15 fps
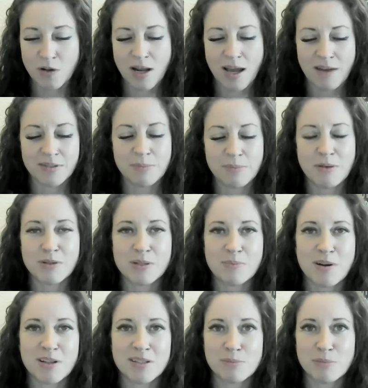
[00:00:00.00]
We don't have to be
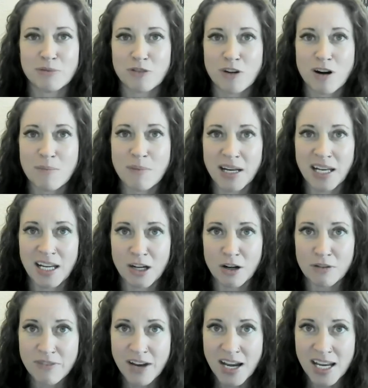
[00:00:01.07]
responsible for our
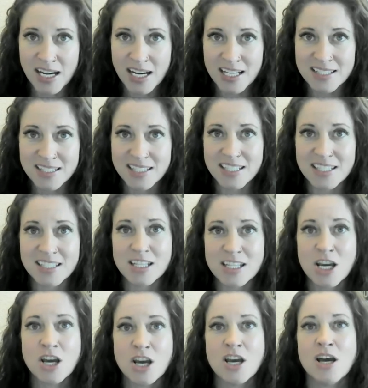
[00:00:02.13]
money and our
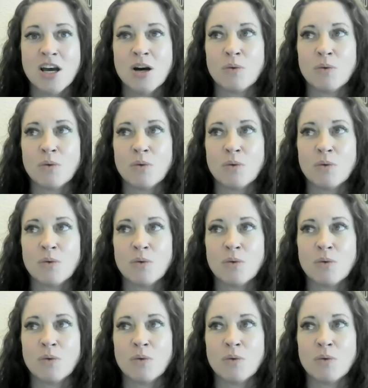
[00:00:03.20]
finances.